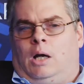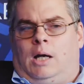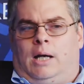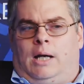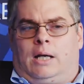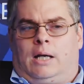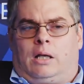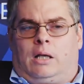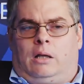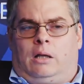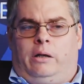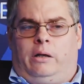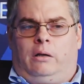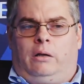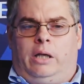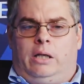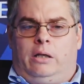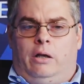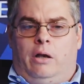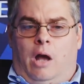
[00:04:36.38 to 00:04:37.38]
Uh,
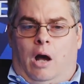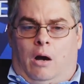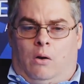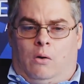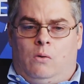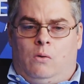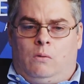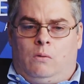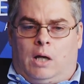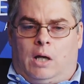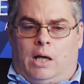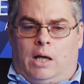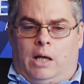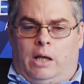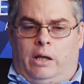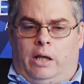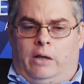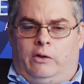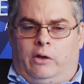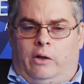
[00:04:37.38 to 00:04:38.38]
clearly, no. Uh,
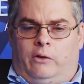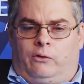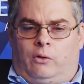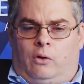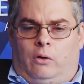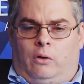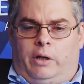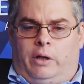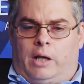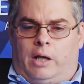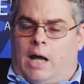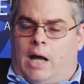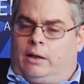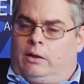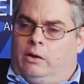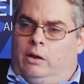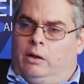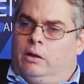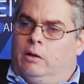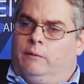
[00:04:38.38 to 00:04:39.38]
it, it's certainly
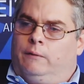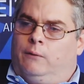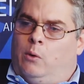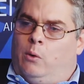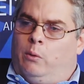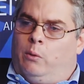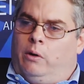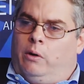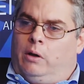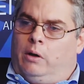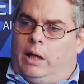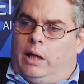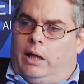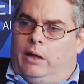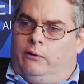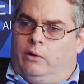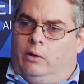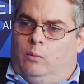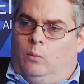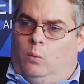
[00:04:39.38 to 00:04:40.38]
not going to go forward
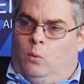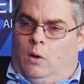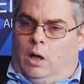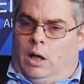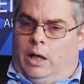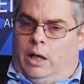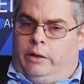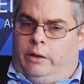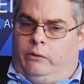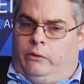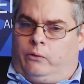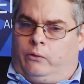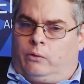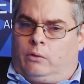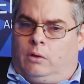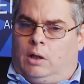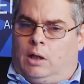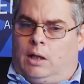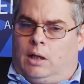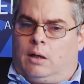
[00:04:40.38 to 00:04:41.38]
as it was,
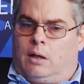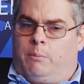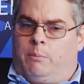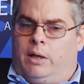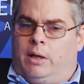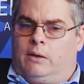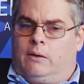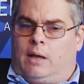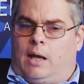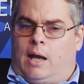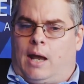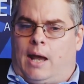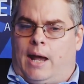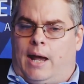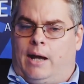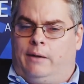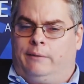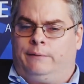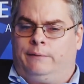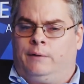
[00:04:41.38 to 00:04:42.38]
uh, but they
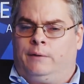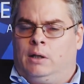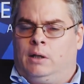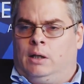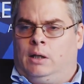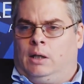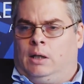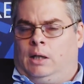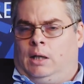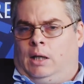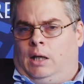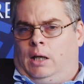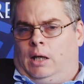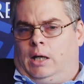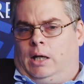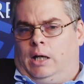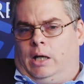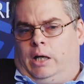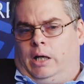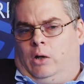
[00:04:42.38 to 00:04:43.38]
have
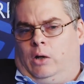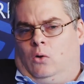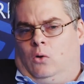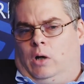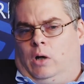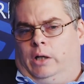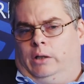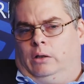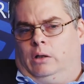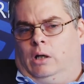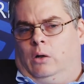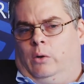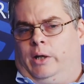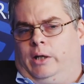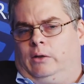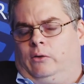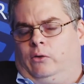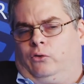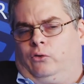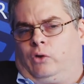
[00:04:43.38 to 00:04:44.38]
uh, an
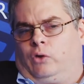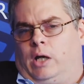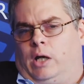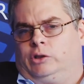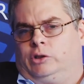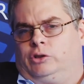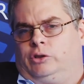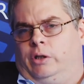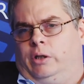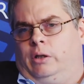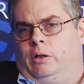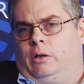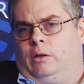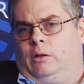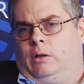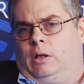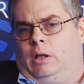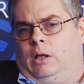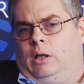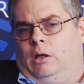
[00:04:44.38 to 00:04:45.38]
ongoing
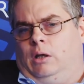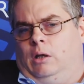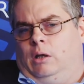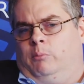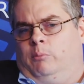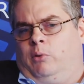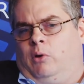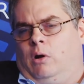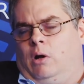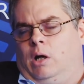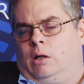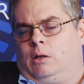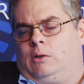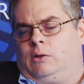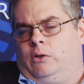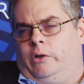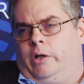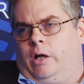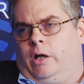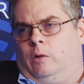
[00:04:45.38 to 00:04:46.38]
discussion in, in part
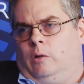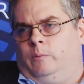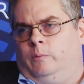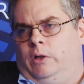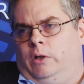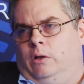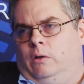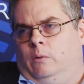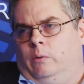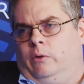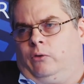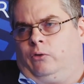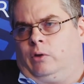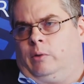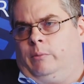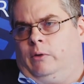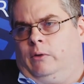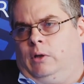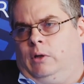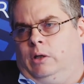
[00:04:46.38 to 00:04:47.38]
to help deal with
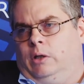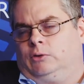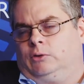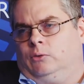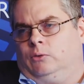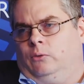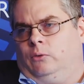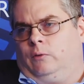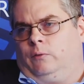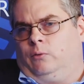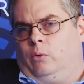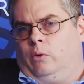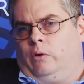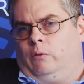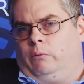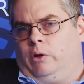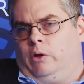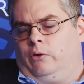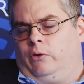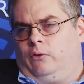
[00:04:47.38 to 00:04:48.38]
some of the issues for
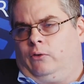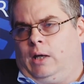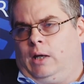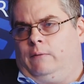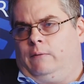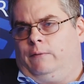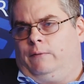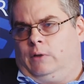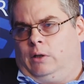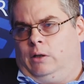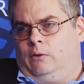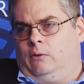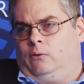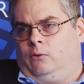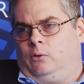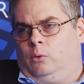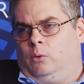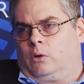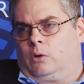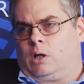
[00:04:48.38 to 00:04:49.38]
the real estate
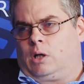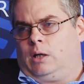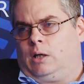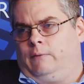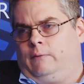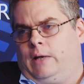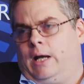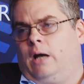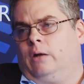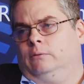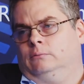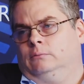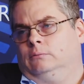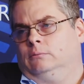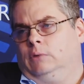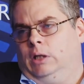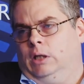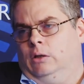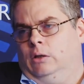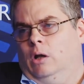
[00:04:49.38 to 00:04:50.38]
funds who are kind of out
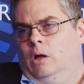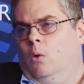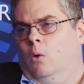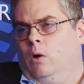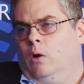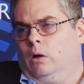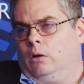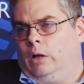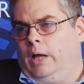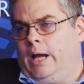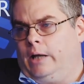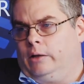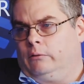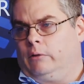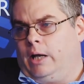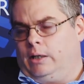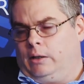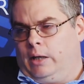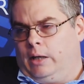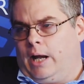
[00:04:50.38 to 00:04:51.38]
in nowhere land
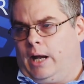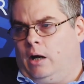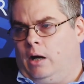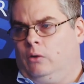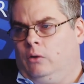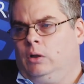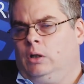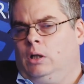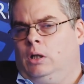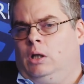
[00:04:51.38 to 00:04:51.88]
right now